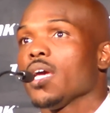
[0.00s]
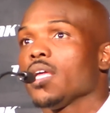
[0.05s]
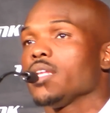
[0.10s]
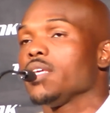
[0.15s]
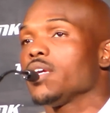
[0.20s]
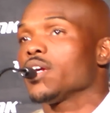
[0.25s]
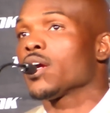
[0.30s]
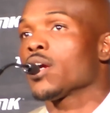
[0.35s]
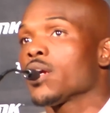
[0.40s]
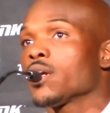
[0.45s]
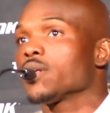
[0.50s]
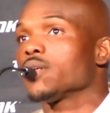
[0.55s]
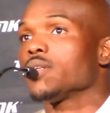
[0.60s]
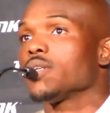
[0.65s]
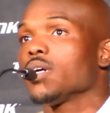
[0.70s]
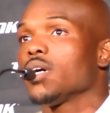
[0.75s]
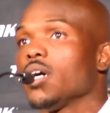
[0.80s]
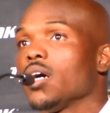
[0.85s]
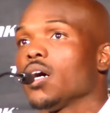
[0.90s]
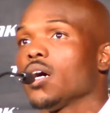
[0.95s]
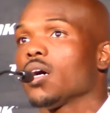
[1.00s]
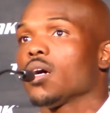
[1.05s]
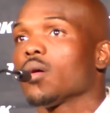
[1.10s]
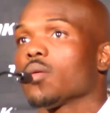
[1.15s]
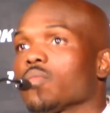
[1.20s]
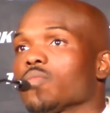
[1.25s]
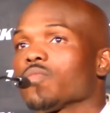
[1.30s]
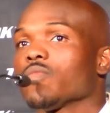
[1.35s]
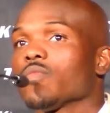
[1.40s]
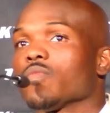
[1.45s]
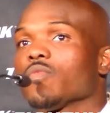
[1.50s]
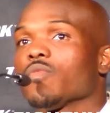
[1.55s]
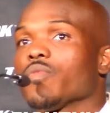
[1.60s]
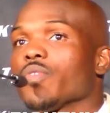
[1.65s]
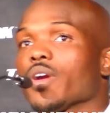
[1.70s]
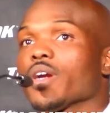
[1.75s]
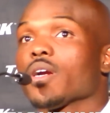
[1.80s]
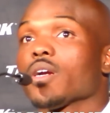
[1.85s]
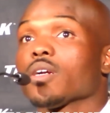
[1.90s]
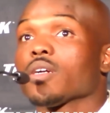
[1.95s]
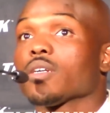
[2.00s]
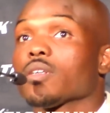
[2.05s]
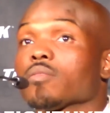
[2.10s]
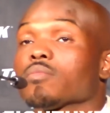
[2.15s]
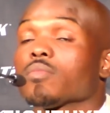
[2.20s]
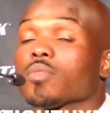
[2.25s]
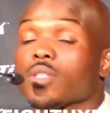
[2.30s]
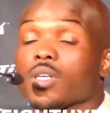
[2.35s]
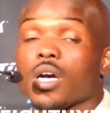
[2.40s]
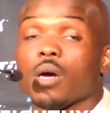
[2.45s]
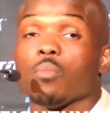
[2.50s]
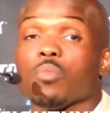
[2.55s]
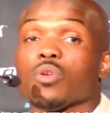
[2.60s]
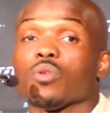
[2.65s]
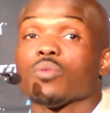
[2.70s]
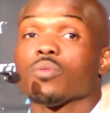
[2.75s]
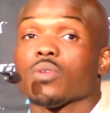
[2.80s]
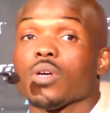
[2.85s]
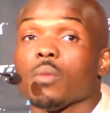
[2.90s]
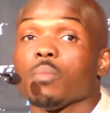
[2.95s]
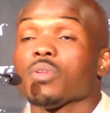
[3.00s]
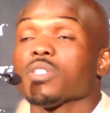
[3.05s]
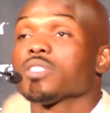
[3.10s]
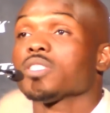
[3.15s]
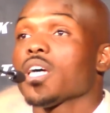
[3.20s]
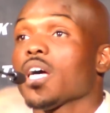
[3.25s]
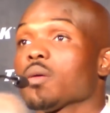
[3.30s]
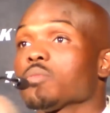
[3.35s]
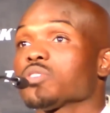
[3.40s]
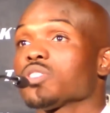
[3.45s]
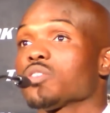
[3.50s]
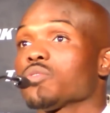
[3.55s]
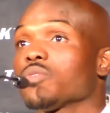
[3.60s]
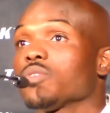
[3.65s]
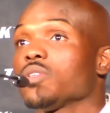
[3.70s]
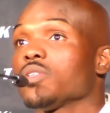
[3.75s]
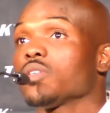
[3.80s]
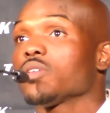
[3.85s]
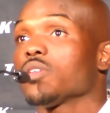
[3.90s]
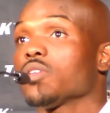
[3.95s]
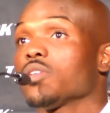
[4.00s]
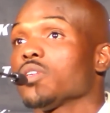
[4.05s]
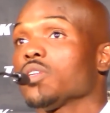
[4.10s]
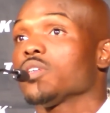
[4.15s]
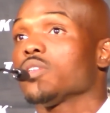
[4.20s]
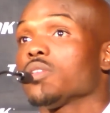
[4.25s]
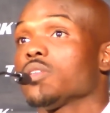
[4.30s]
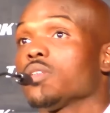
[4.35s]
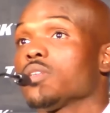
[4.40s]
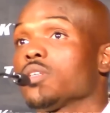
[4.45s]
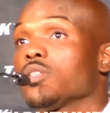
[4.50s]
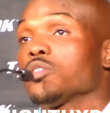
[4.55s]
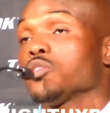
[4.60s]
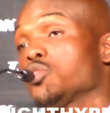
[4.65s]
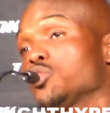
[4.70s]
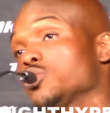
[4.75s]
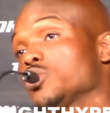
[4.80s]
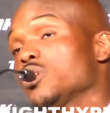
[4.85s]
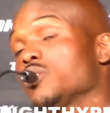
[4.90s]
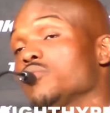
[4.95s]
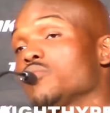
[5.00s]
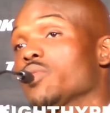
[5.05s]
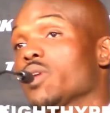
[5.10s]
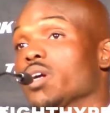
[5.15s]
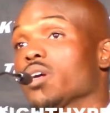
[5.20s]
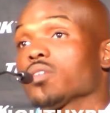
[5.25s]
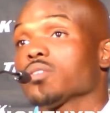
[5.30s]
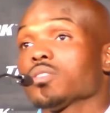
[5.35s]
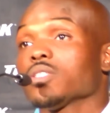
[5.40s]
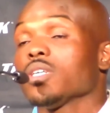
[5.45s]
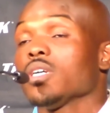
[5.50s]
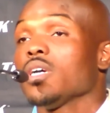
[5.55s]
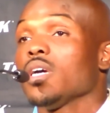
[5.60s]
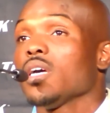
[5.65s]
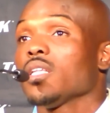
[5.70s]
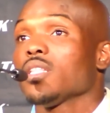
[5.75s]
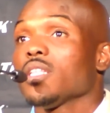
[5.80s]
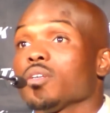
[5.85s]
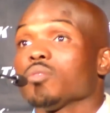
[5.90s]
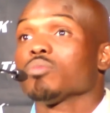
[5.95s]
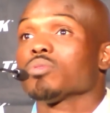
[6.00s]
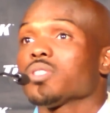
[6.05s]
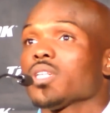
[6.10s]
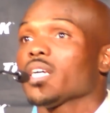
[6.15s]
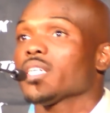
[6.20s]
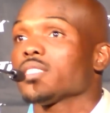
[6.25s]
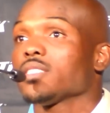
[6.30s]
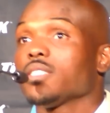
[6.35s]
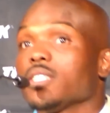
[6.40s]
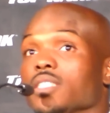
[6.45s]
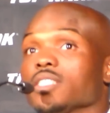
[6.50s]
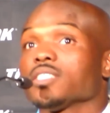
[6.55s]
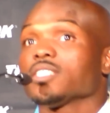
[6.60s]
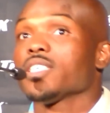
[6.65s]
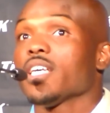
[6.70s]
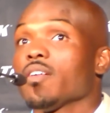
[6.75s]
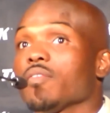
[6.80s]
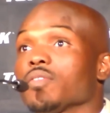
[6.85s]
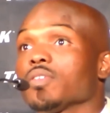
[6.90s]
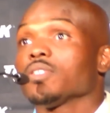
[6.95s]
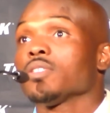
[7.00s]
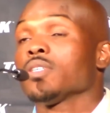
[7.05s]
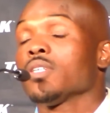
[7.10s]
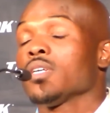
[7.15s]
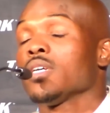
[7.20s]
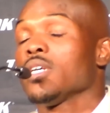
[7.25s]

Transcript: and he hurt um, Vera a couple of couple of times in the, in, the, in, the, in certain rounds. I think it was like six, seven.